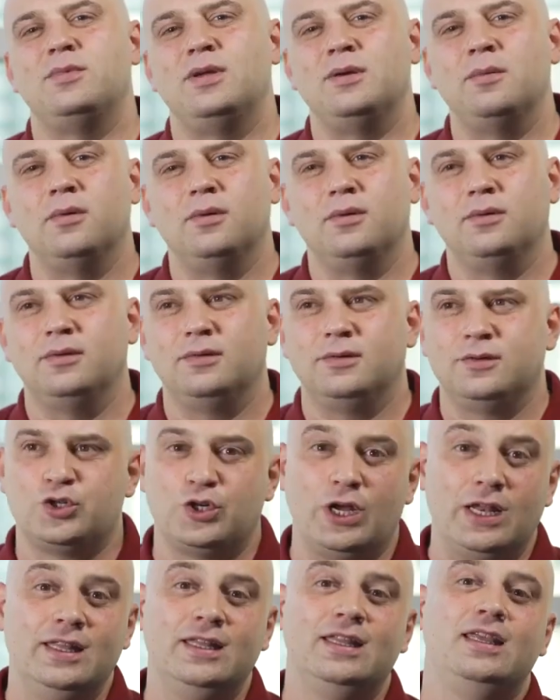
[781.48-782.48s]
The third
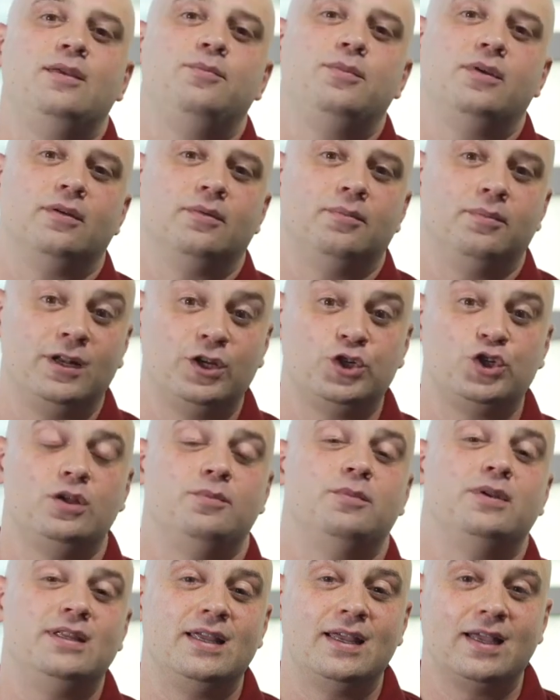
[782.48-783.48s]
problem,
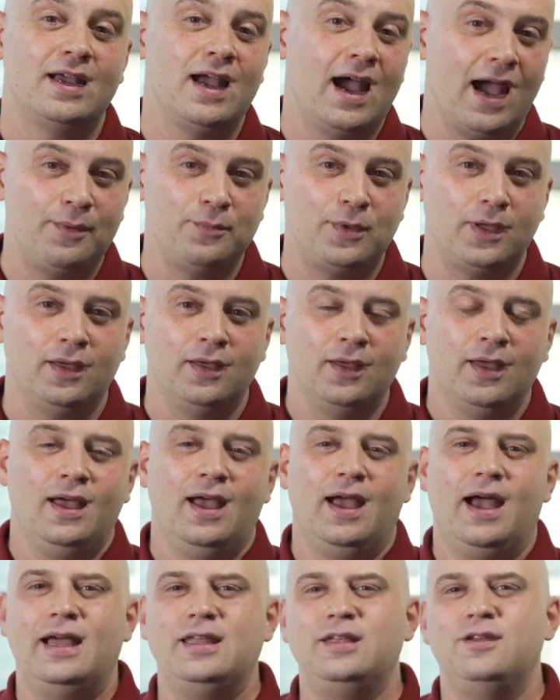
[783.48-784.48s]
chasing fast money
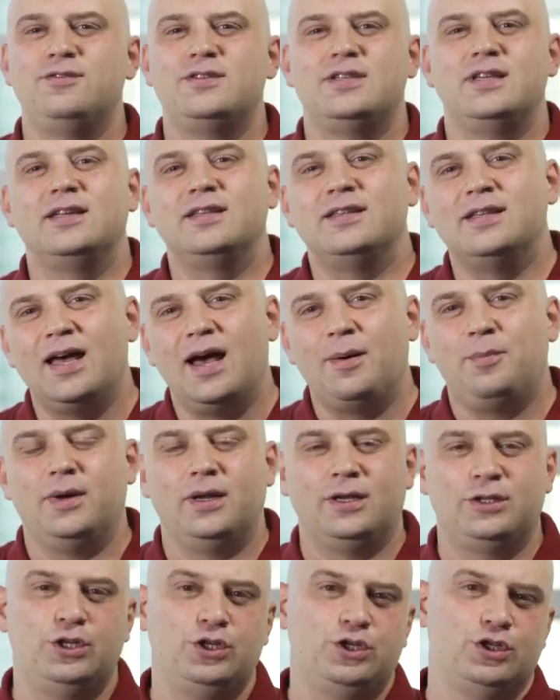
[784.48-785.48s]
in large amounts
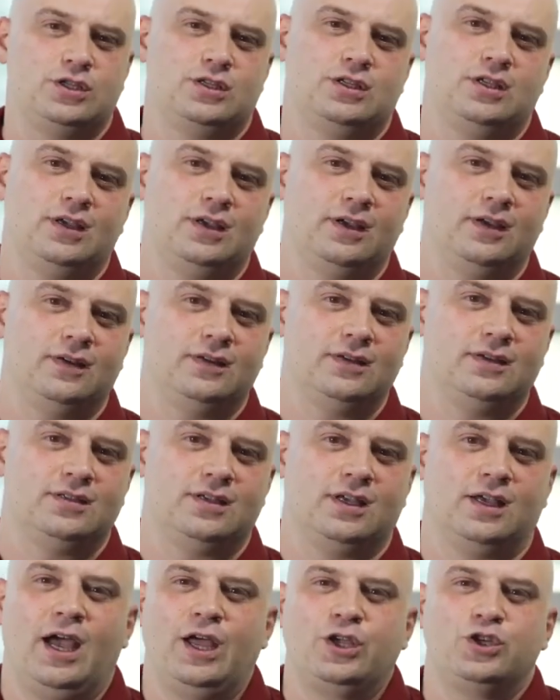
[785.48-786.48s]
almost
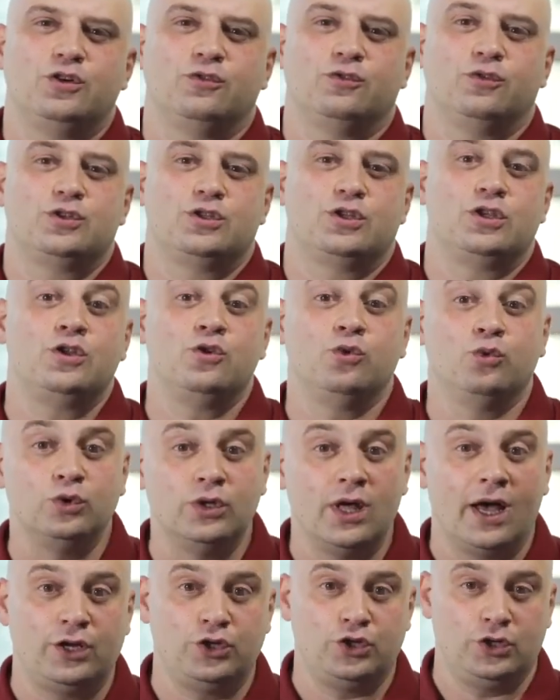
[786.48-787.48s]
always ends in failure.
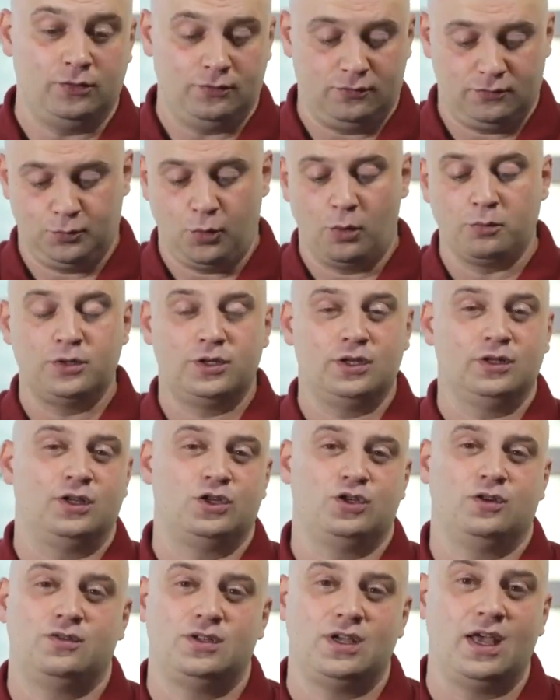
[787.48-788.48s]

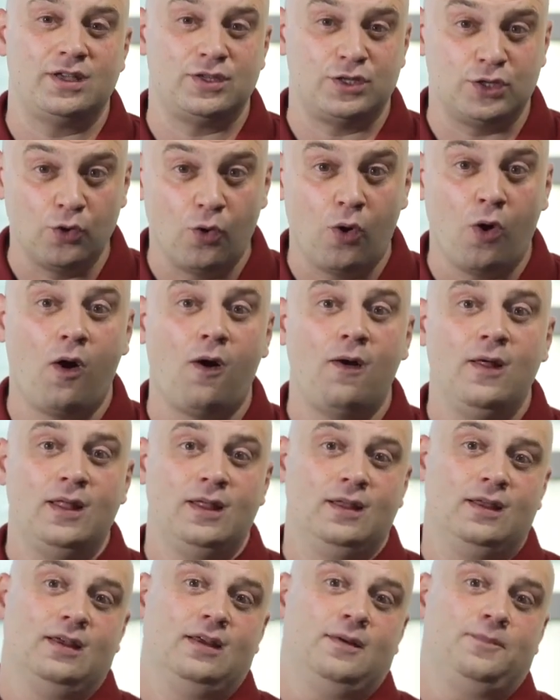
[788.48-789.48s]
Remember ICO,
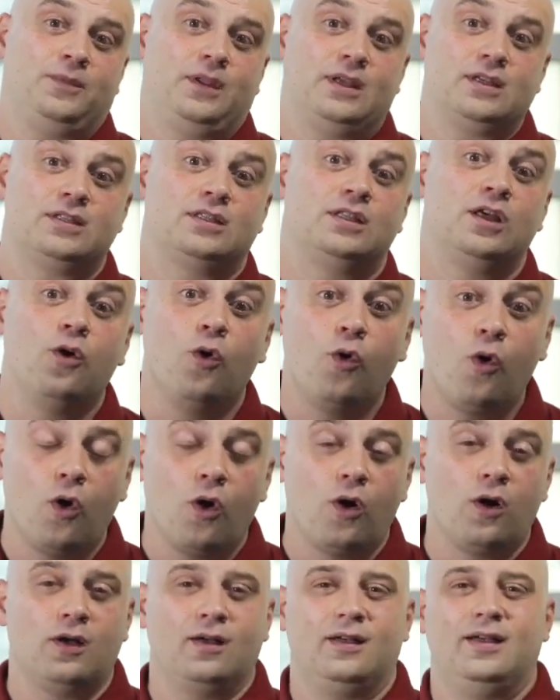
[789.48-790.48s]
CTO,
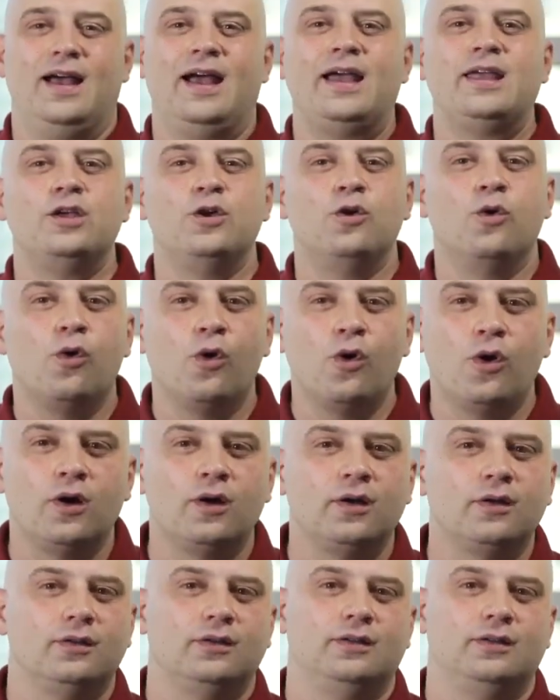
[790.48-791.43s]
AIO.